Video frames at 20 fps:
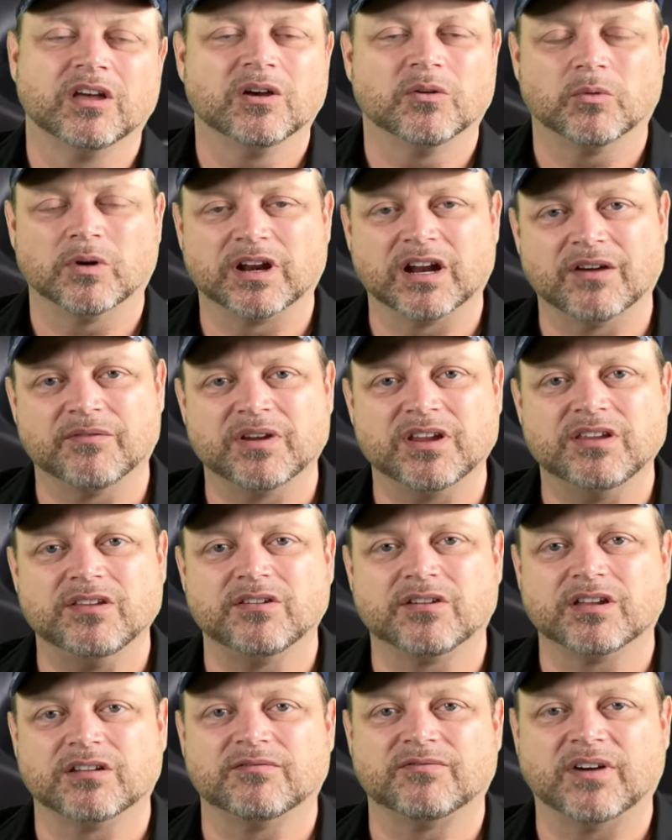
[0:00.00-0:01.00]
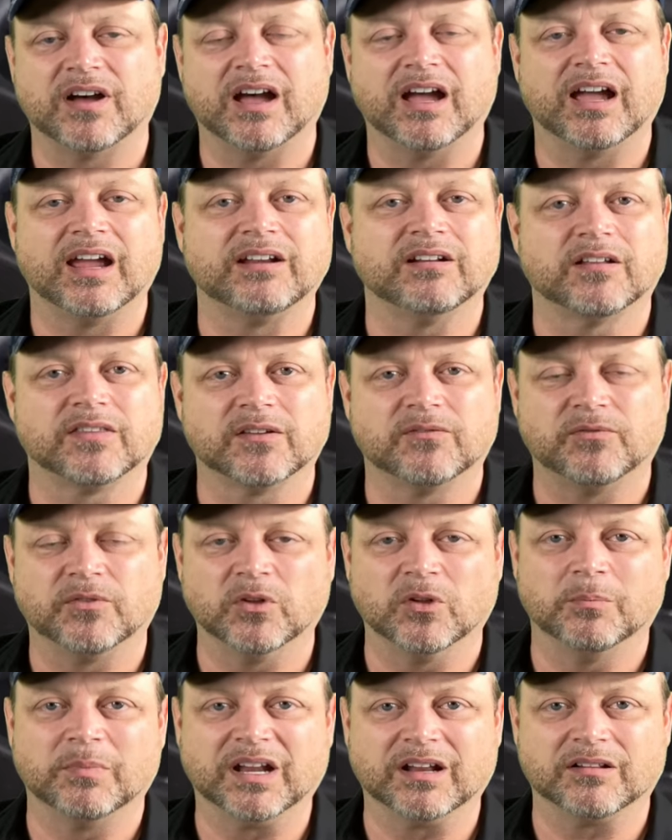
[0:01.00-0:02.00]
Whatever you can find on the
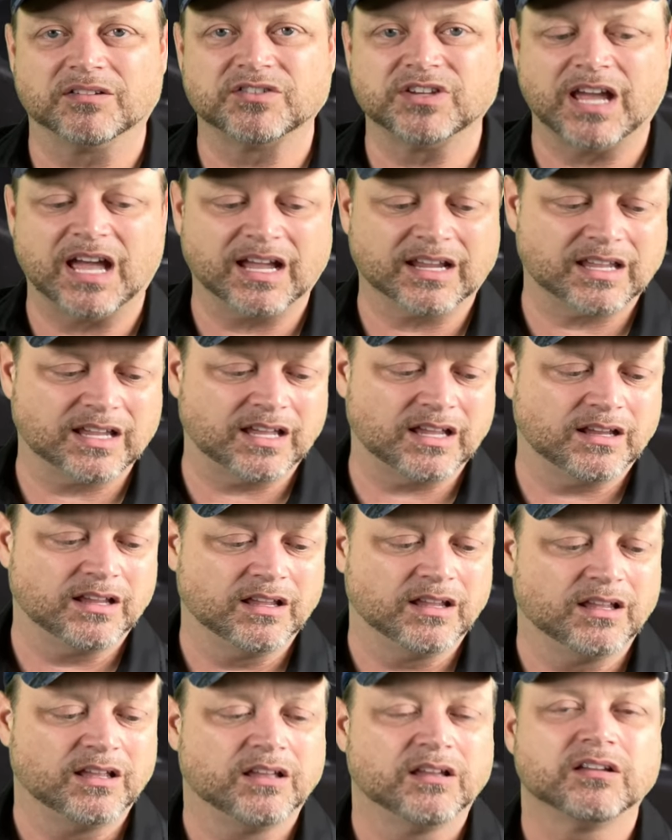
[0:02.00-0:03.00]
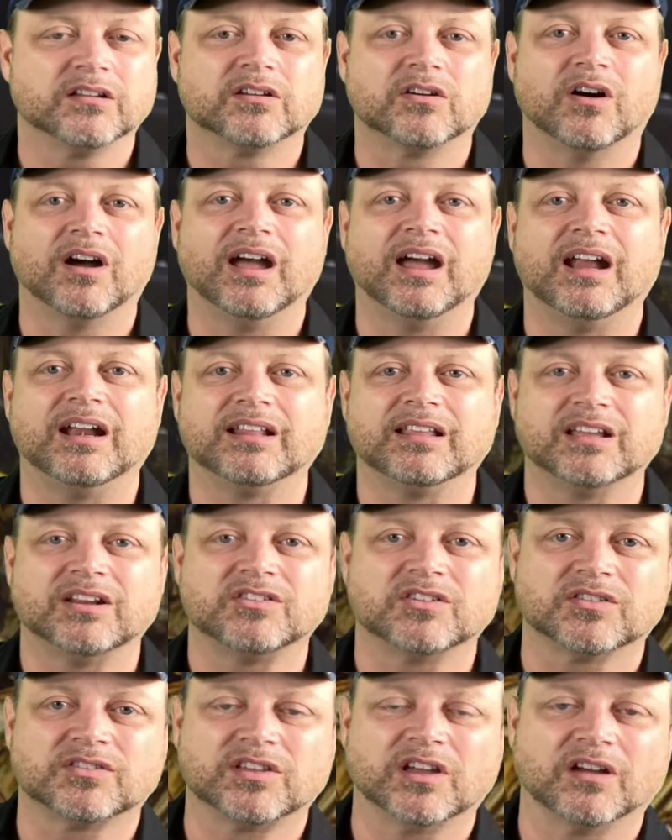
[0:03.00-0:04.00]
full metal jacket, go ahead and get
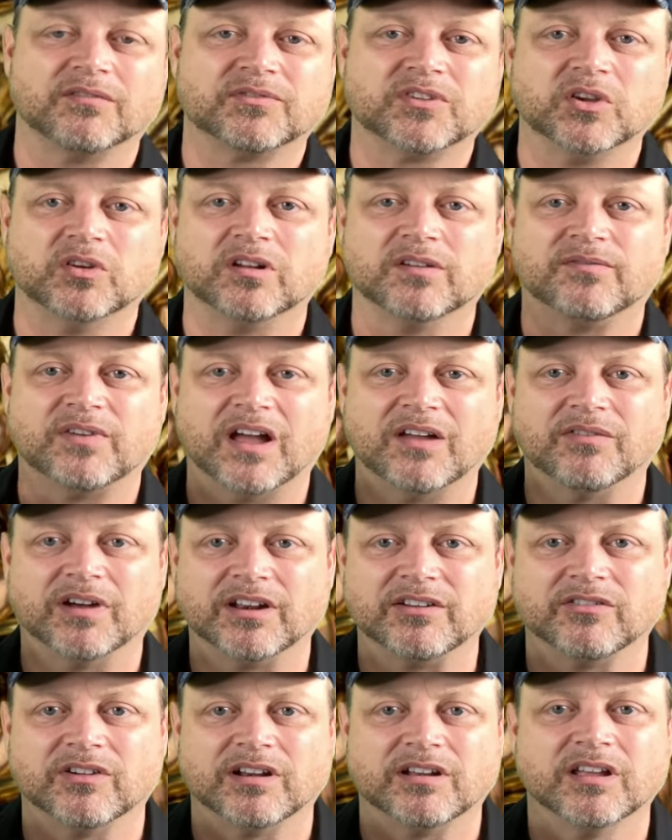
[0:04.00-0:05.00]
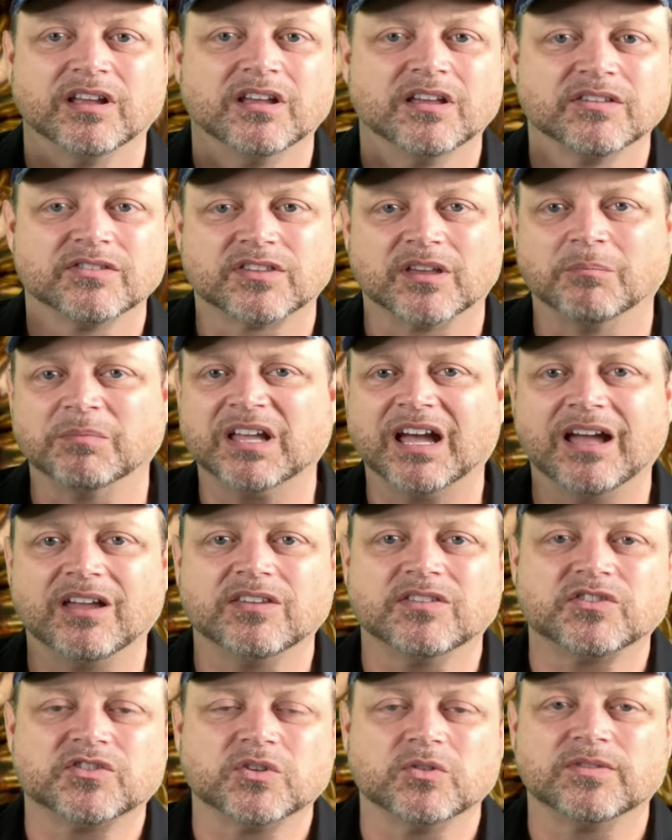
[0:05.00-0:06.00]
yourself 200 to 500. Some
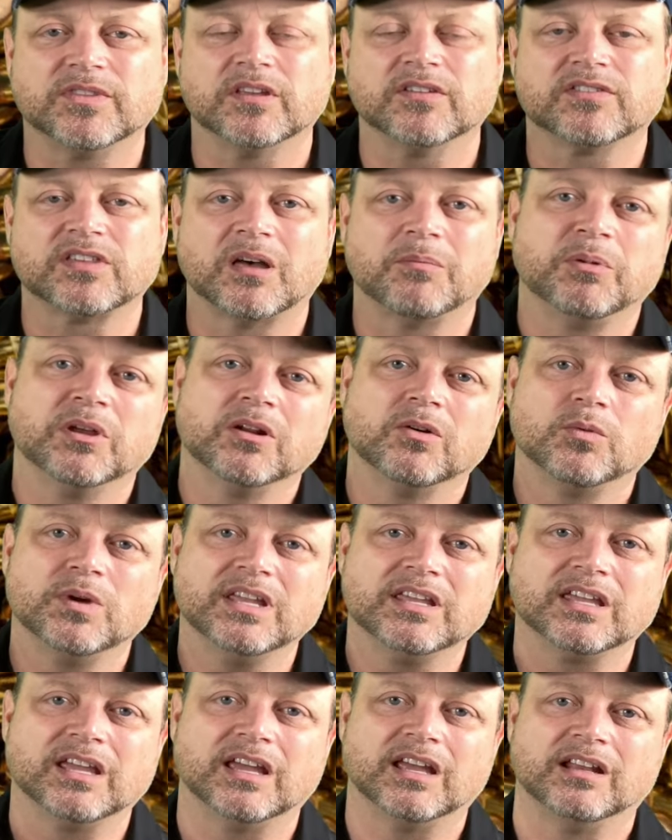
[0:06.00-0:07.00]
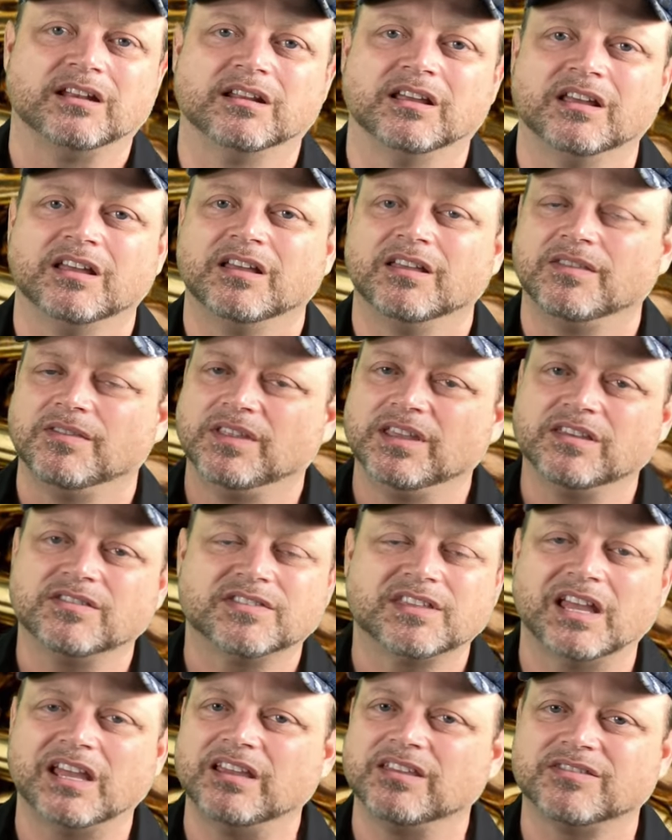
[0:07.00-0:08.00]
guys shoot this up in a weekend. These
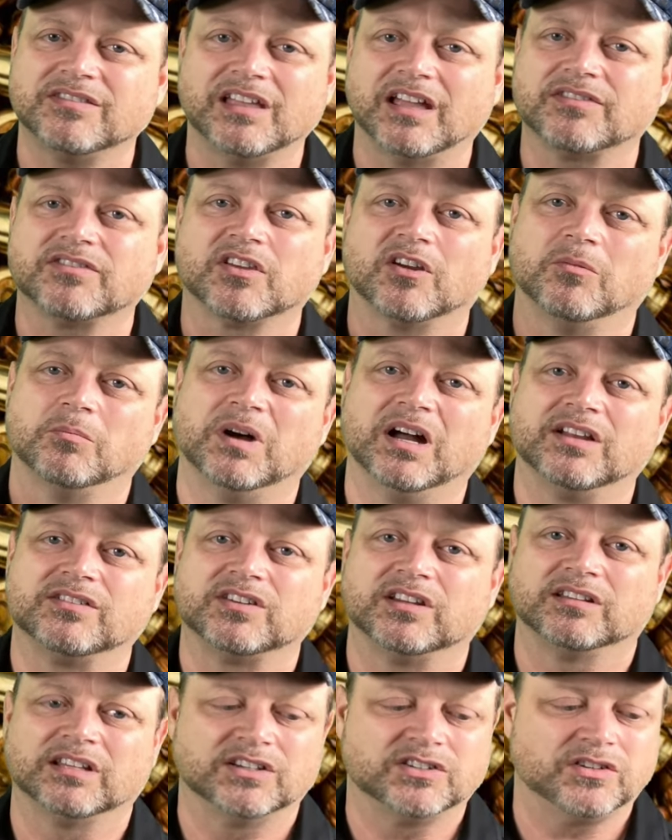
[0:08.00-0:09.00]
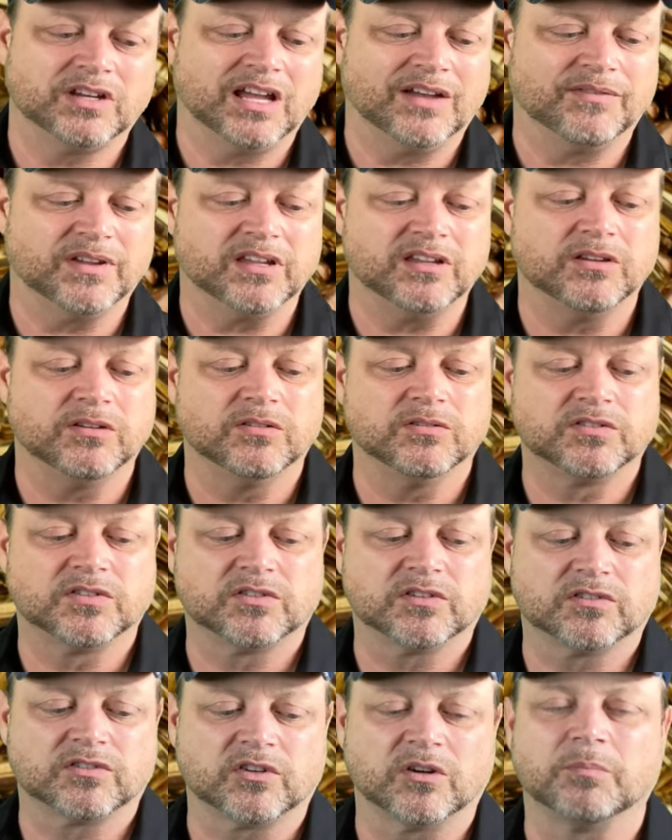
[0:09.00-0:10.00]
days, not so much unless you have a
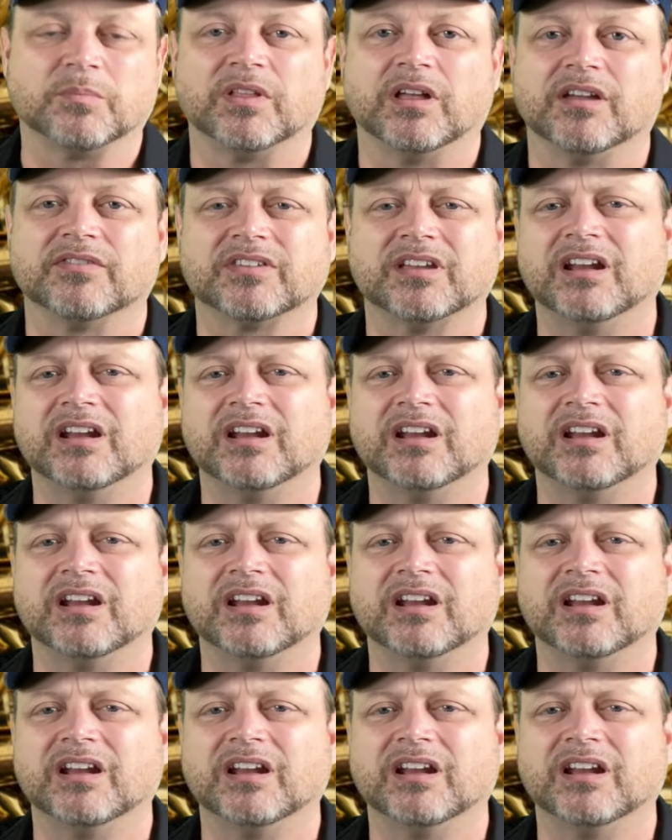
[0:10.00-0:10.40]
huge surplus.